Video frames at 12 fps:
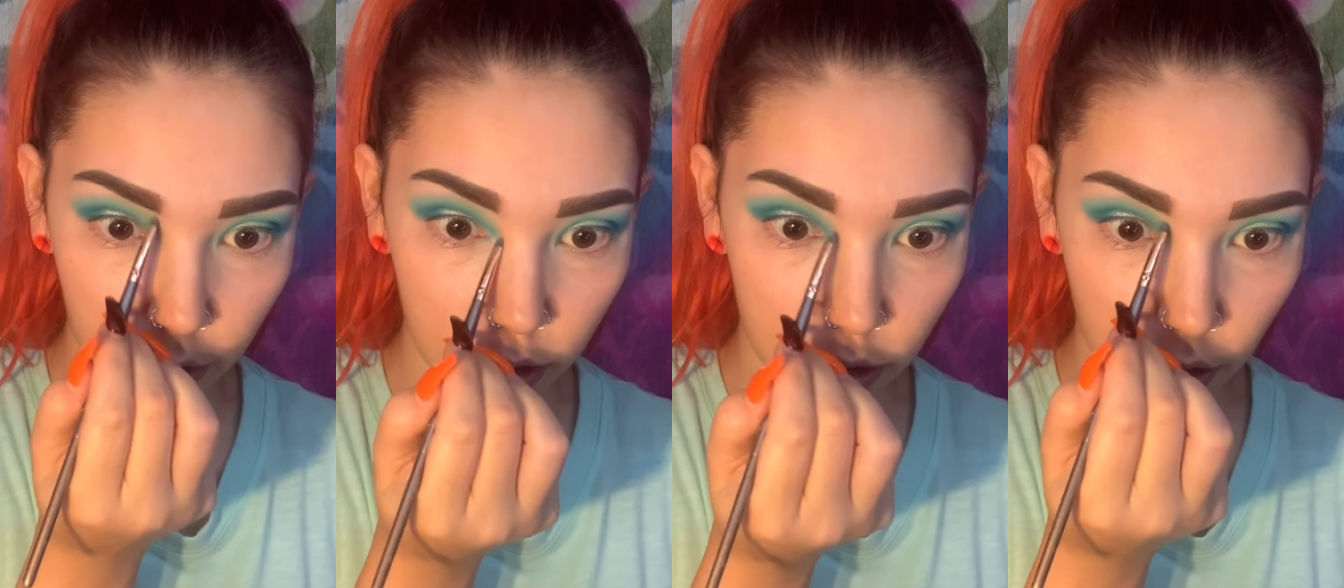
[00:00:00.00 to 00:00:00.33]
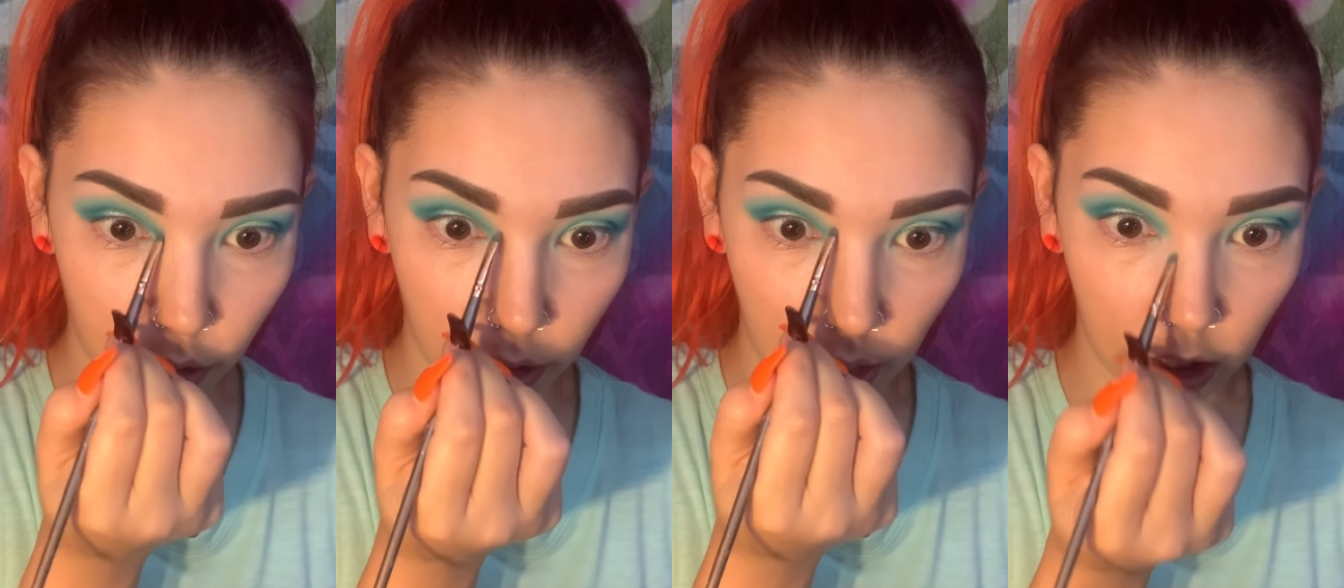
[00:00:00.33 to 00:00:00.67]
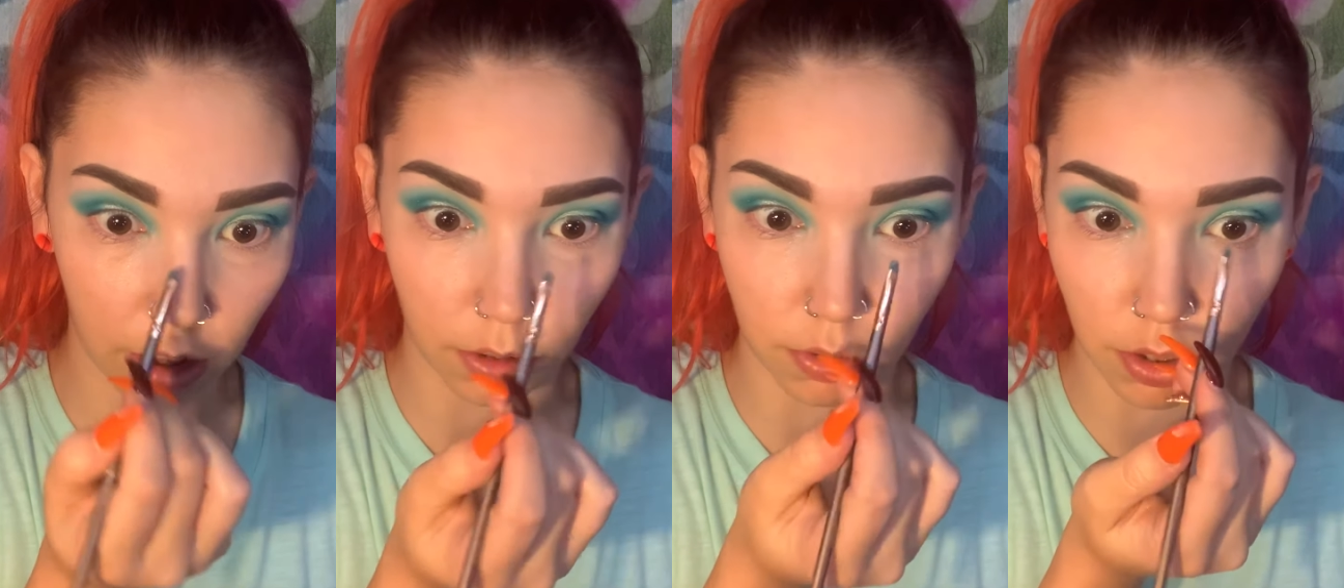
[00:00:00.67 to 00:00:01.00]
So thank
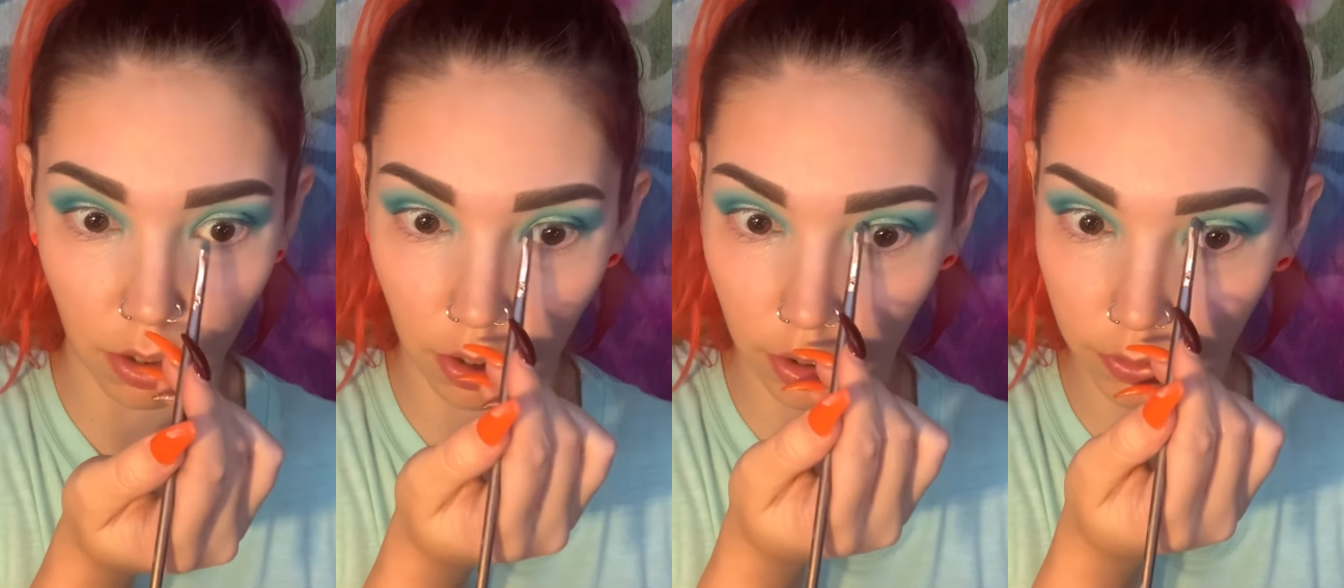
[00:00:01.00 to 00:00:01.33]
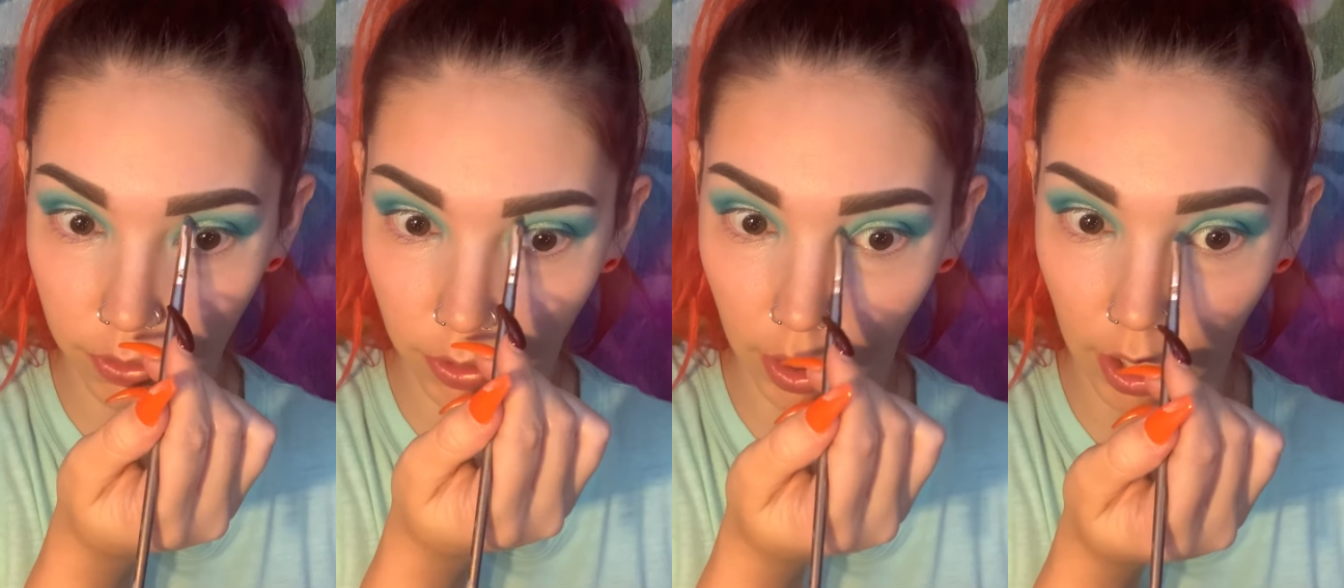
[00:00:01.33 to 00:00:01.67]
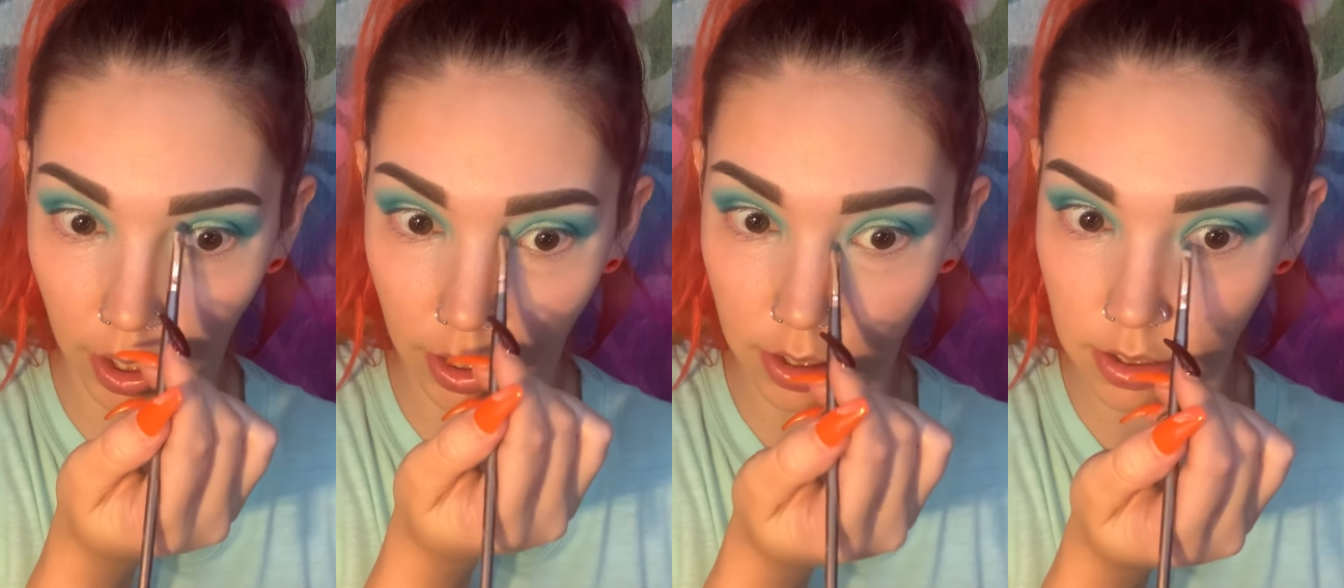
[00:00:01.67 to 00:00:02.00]
you to all of you
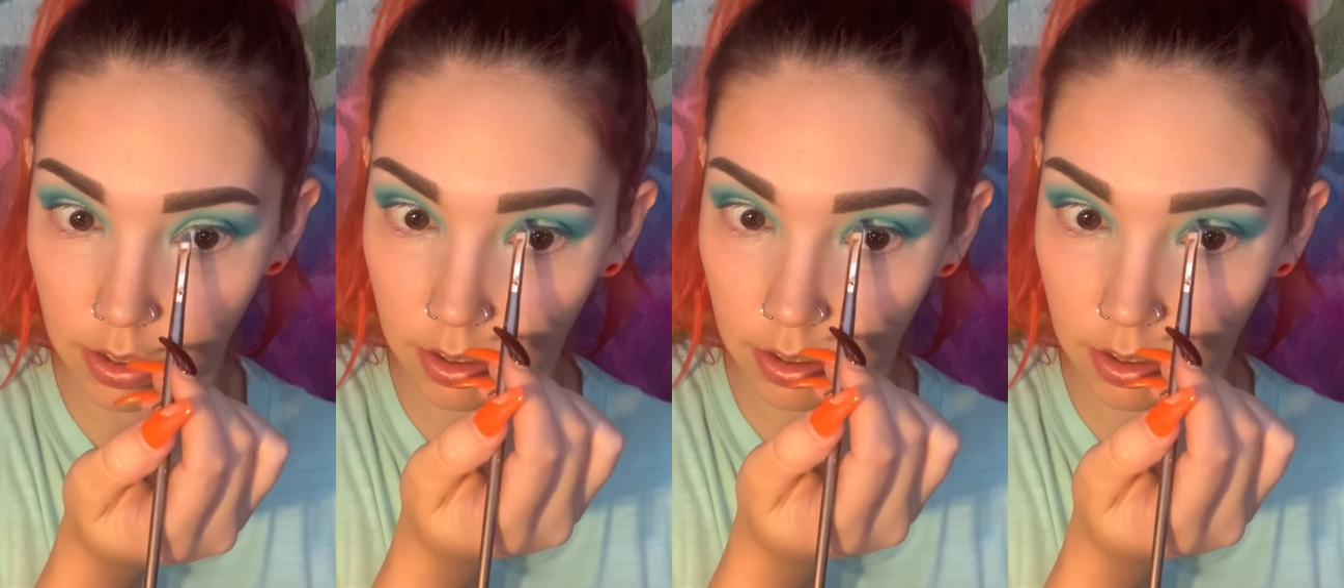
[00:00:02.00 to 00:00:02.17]
guys.